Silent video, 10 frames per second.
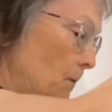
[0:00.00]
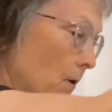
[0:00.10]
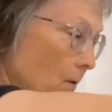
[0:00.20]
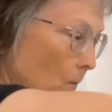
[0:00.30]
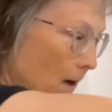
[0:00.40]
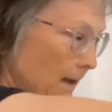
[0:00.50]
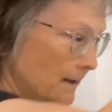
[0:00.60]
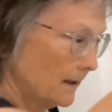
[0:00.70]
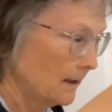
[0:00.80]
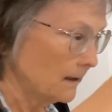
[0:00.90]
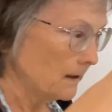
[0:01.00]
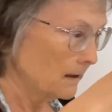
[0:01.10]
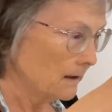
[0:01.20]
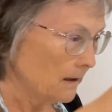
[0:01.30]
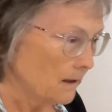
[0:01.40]
what it weighs.
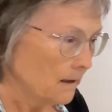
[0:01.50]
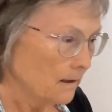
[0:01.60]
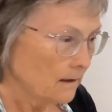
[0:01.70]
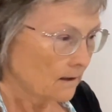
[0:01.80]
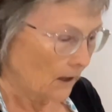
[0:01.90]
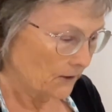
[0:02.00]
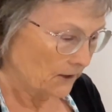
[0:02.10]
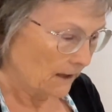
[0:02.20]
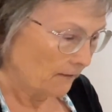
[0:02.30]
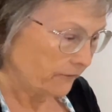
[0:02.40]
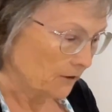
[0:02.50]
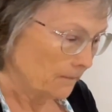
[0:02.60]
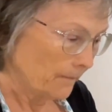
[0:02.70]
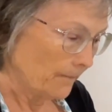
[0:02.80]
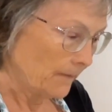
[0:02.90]
Close enough.
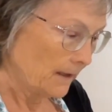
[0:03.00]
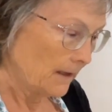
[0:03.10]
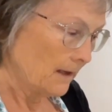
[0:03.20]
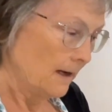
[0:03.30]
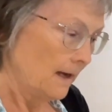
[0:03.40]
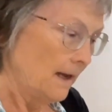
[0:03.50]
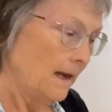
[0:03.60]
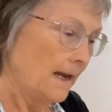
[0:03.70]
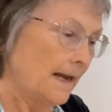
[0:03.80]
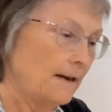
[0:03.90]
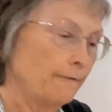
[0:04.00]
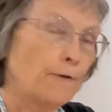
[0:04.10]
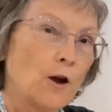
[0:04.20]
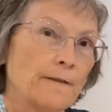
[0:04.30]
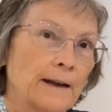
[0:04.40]
And a
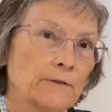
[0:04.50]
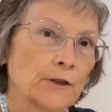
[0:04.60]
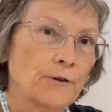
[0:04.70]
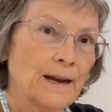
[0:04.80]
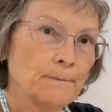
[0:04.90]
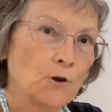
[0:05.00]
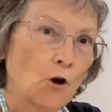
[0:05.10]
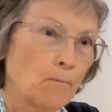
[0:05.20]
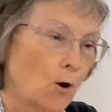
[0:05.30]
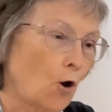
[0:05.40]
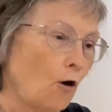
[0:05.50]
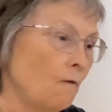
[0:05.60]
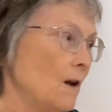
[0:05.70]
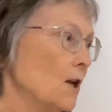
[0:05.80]
500 gram knob of